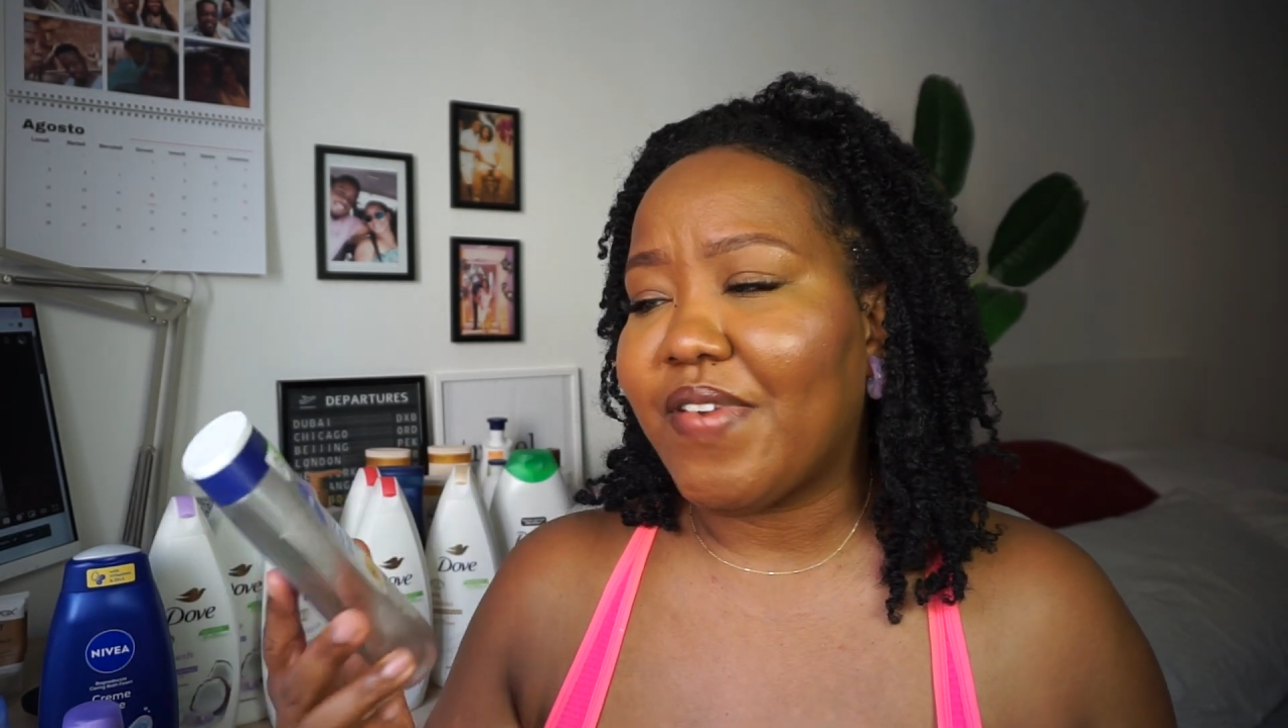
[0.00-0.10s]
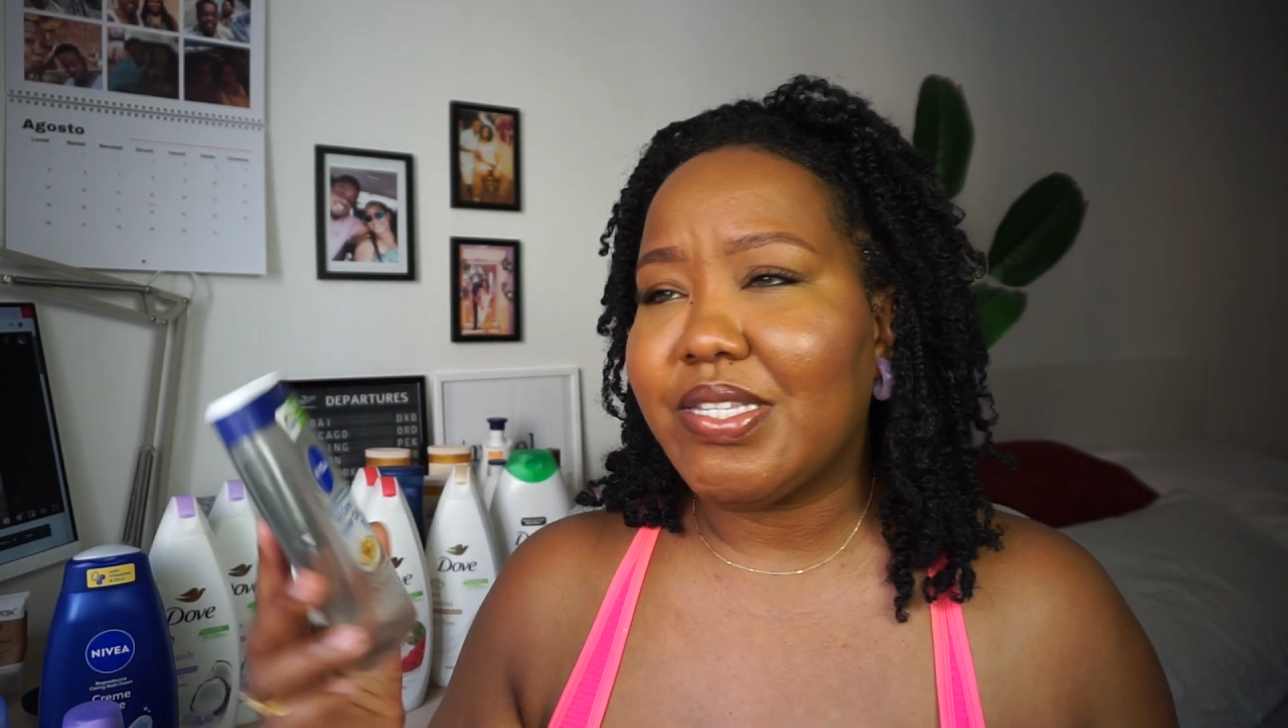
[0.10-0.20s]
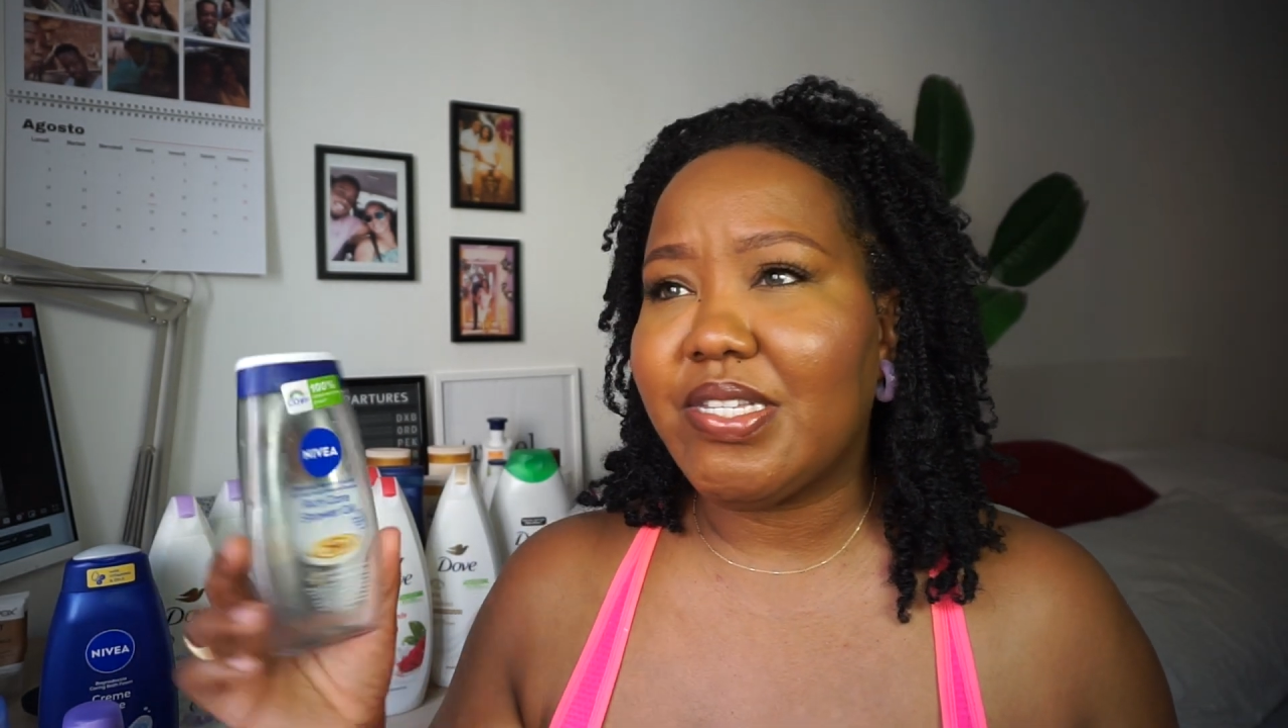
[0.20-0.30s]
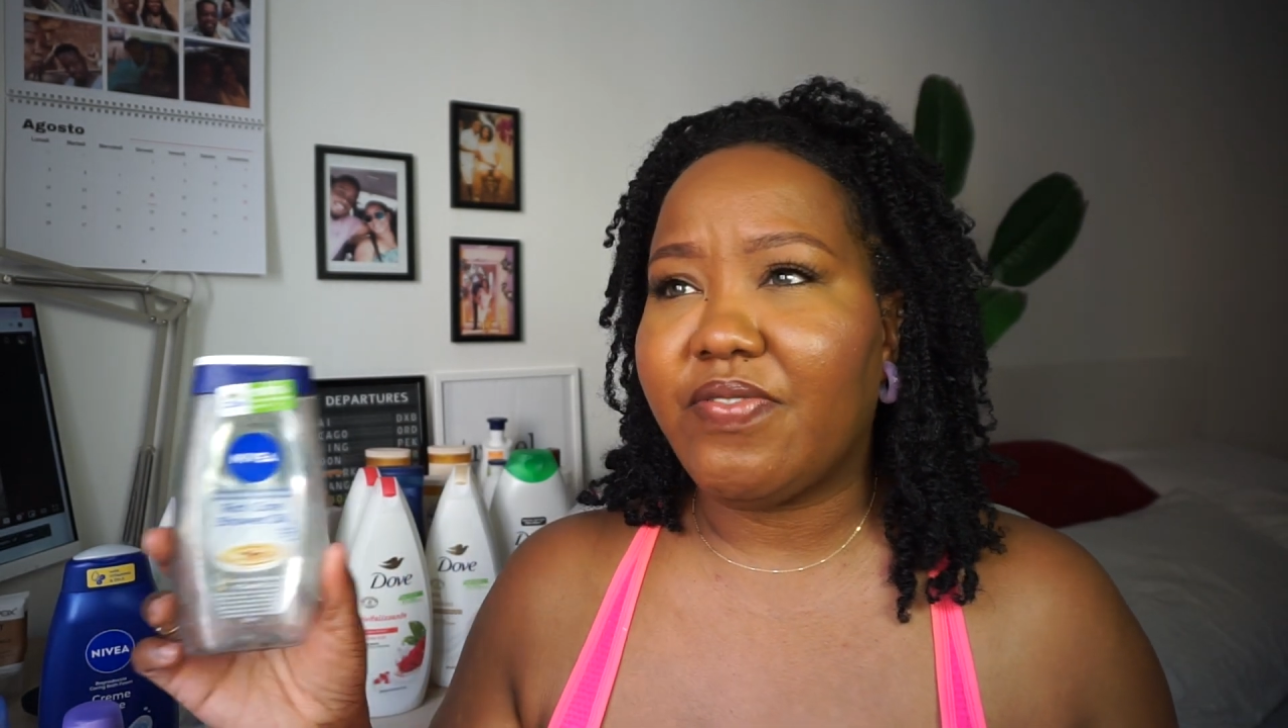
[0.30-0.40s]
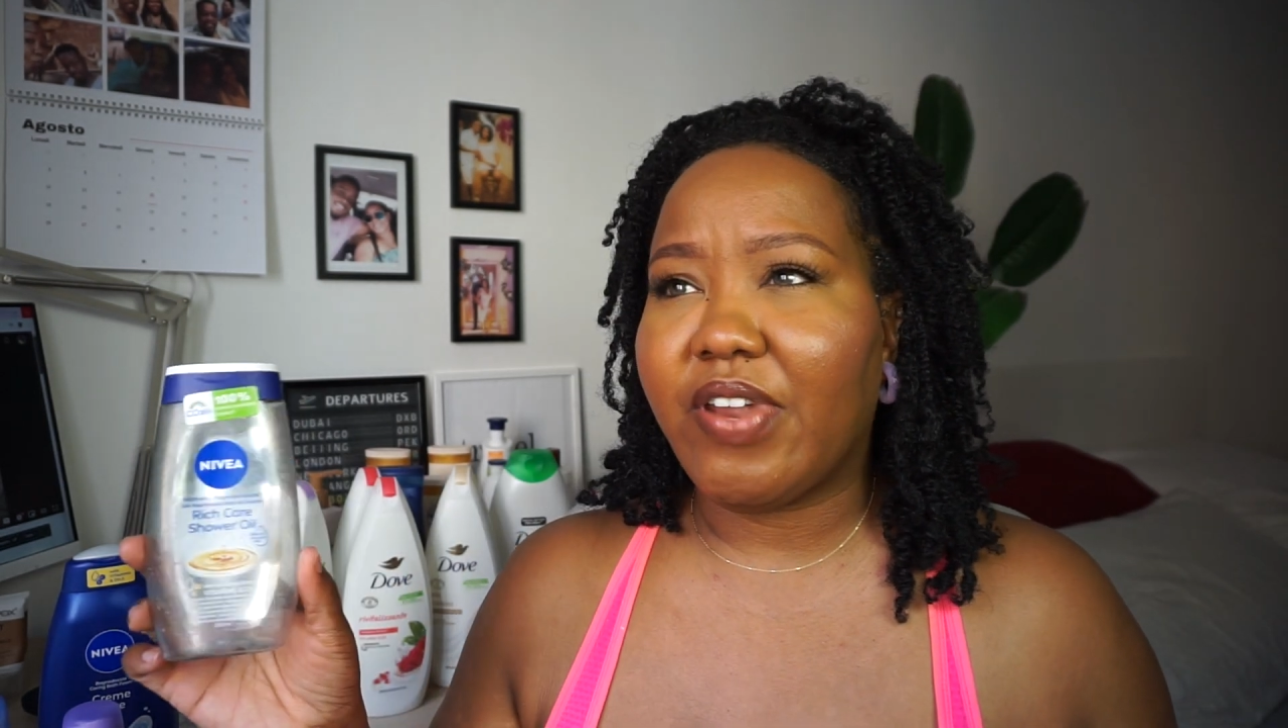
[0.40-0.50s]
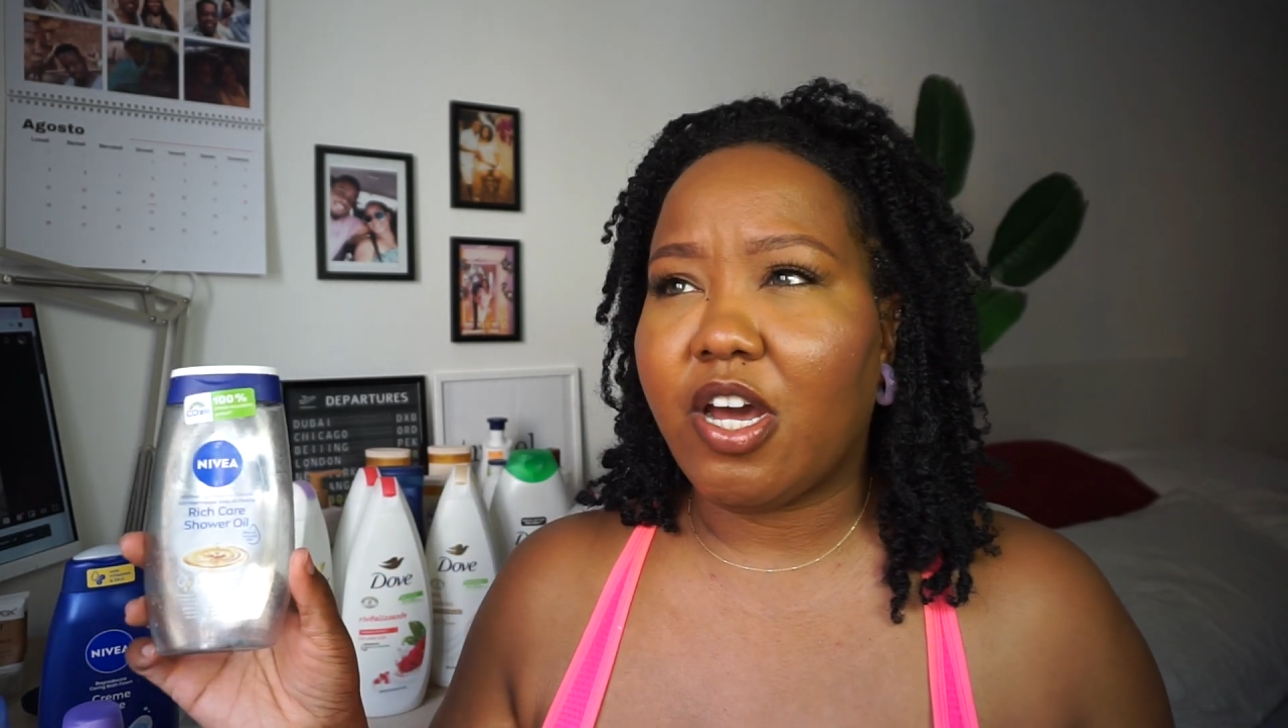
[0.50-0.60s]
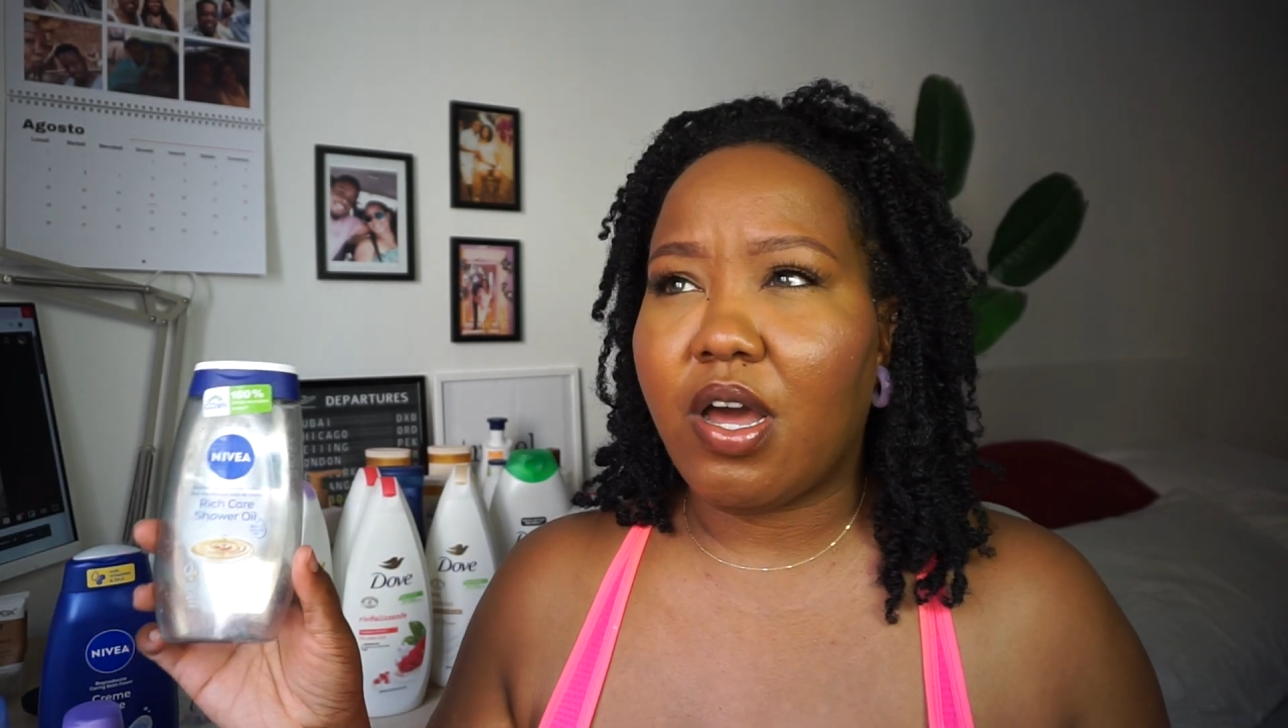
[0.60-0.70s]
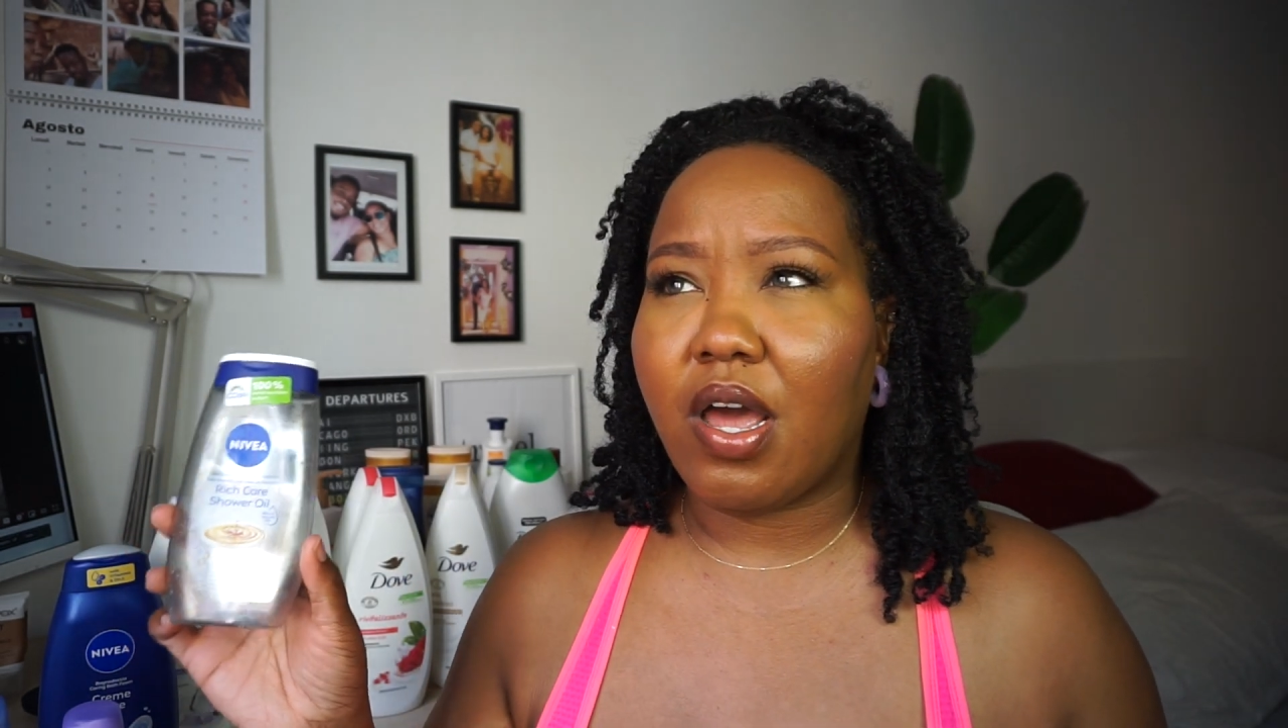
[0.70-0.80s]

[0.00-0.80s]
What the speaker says: I see it for like